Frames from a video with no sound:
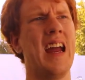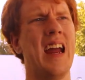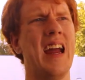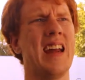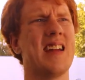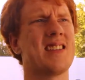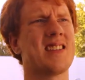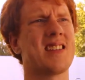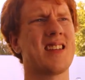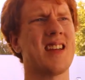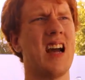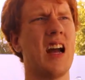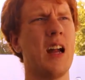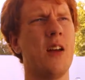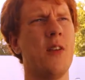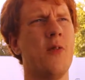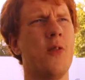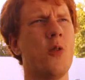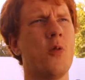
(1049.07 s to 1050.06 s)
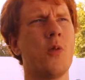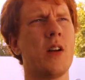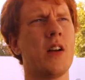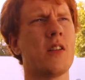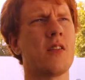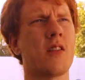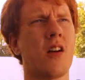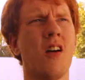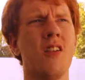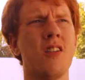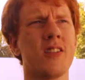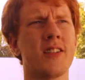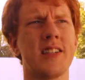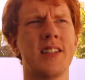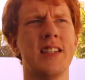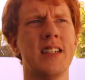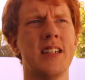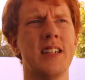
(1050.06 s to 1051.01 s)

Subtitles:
it's kind of a weird arc,